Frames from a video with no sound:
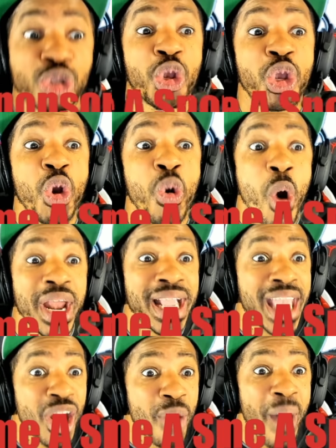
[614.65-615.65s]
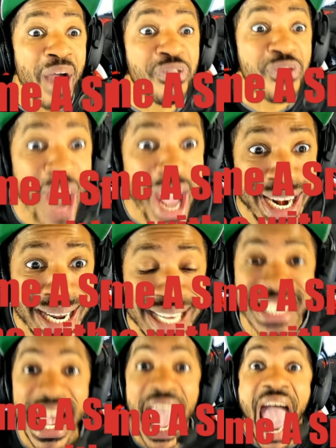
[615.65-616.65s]
you want to get on my friend list
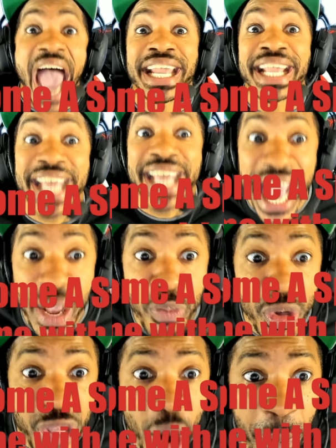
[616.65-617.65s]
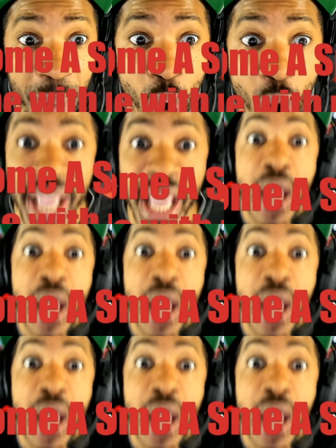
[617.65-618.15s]
and game with your boy?